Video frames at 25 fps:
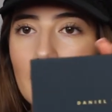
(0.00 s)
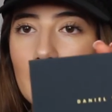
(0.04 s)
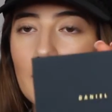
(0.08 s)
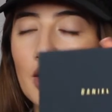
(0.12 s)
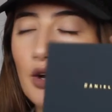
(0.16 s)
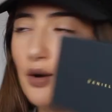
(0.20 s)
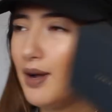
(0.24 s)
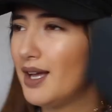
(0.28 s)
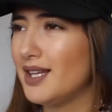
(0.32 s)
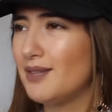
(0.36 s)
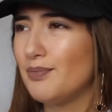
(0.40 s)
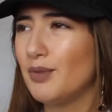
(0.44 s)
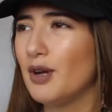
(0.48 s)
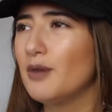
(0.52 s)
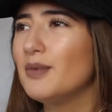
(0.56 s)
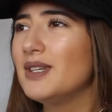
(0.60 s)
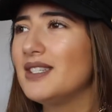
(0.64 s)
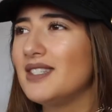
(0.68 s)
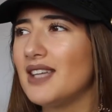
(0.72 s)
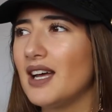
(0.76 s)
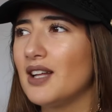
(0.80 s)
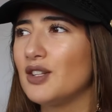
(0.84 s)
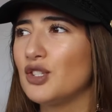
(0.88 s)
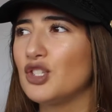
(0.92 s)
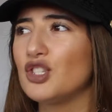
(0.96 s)
I know I probably
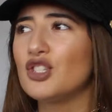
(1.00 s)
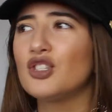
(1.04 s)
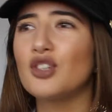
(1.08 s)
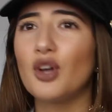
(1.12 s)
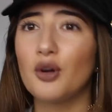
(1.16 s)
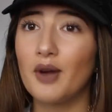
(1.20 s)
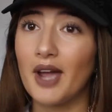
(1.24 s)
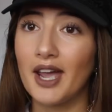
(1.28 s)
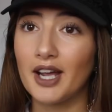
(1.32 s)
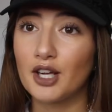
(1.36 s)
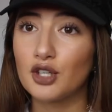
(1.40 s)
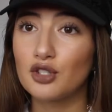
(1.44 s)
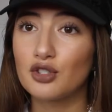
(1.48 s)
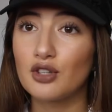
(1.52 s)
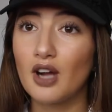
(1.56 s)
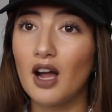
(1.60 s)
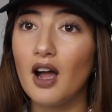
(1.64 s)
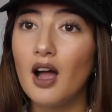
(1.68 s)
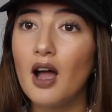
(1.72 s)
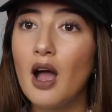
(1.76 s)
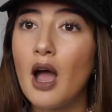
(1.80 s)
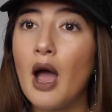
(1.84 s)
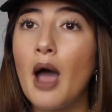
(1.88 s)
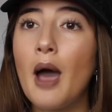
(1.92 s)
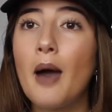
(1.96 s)
sound so
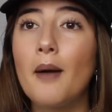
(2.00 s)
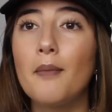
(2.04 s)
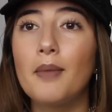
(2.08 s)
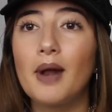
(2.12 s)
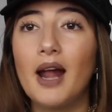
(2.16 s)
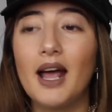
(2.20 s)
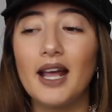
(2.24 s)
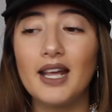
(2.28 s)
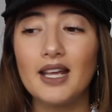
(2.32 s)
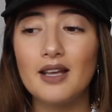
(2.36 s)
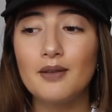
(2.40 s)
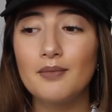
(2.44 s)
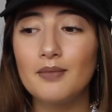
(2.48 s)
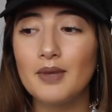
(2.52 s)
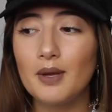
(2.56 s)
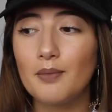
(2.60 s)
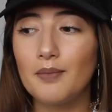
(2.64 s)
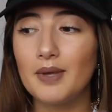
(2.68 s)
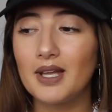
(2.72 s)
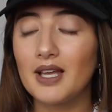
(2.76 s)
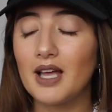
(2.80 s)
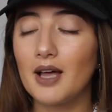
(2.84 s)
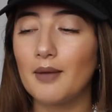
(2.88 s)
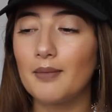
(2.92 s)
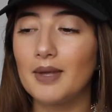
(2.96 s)
extra, but I am
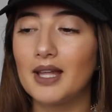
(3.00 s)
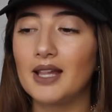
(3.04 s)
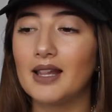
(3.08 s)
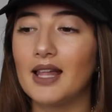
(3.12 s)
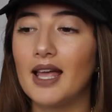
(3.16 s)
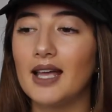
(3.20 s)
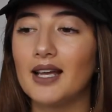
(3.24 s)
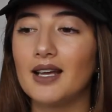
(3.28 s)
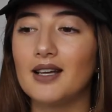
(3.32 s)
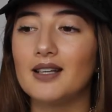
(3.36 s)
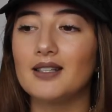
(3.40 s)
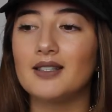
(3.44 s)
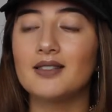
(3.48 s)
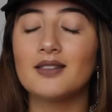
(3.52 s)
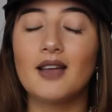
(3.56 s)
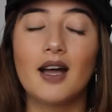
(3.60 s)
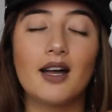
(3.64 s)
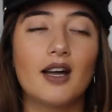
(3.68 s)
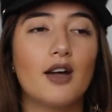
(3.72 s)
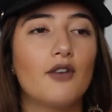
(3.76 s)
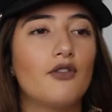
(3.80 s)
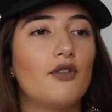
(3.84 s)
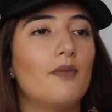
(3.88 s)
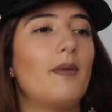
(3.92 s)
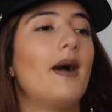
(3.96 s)
becoming like a
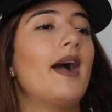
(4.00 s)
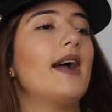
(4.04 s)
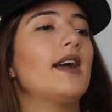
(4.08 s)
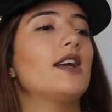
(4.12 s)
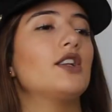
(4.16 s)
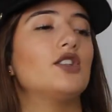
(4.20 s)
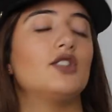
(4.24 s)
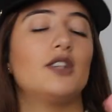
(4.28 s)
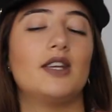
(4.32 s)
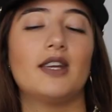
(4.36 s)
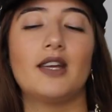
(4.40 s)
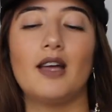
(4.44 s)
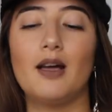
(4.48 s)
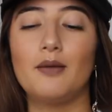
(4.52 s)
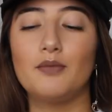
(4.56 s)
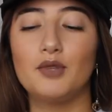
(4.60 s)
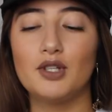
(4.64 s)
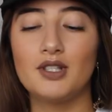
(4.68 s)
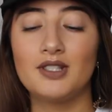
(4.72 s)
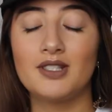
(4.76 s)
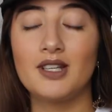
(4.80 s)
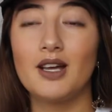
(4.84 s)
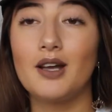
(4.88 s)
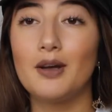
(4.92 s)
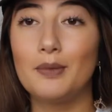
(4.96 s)
sucker for packaging. I'm
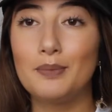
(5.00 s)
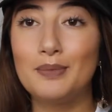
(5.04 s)
just